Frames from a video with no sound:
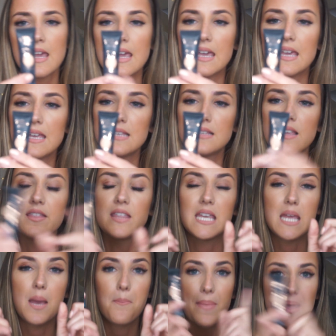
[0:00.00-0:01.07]
is
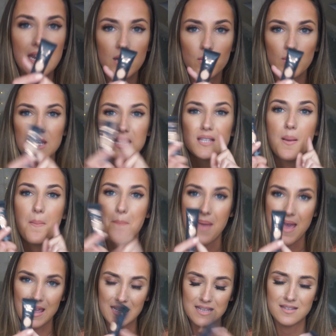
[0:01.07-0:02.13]
the Plouise
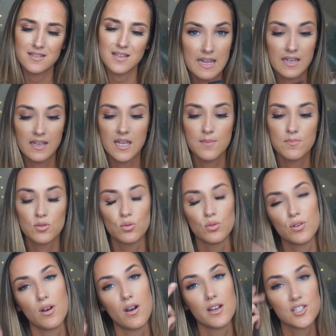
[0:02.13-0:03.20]
base. It keeps all
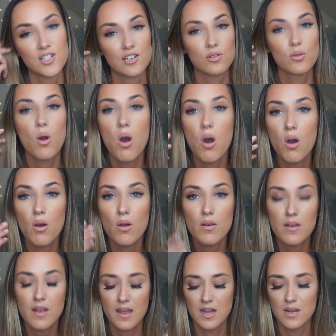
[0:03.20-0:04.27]
your eyeshadow
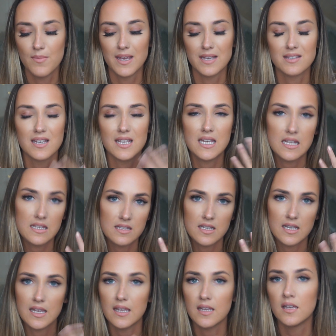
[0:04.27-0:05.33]
on and it makes it
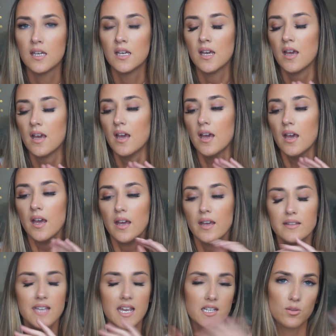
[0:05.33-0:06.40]
easy.
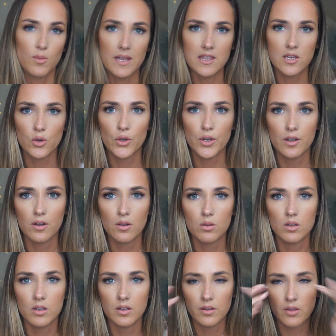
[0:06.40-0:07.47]
Takes away the
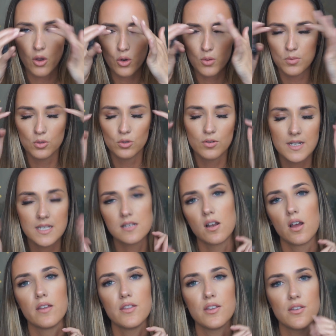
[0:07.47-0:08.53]
oil, the horrible crease
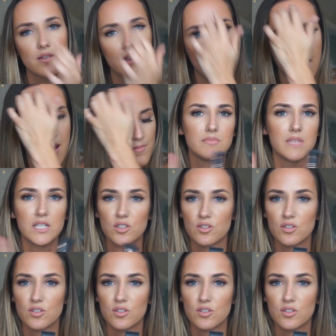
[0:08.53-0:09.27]
line that you get. It